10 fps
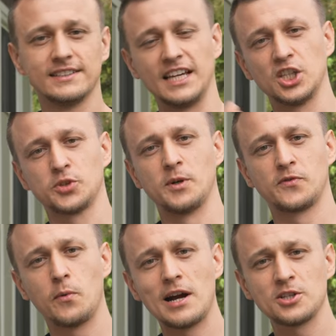Thank you so much
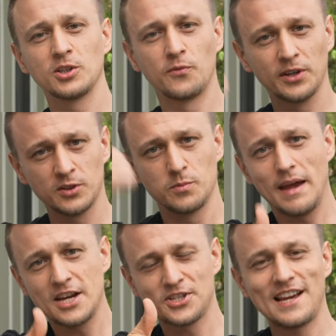for watching. Don't forget to
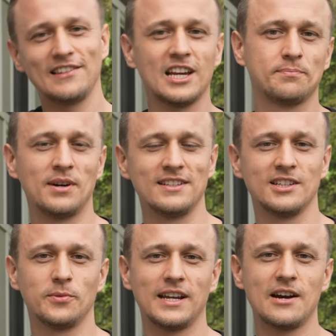mash that like button on
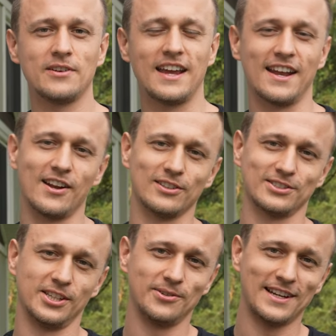the way out, and I'll
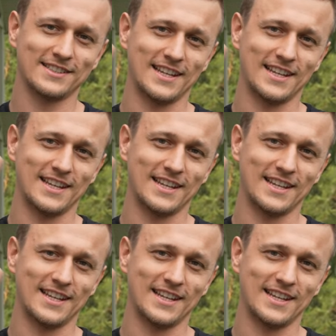see you next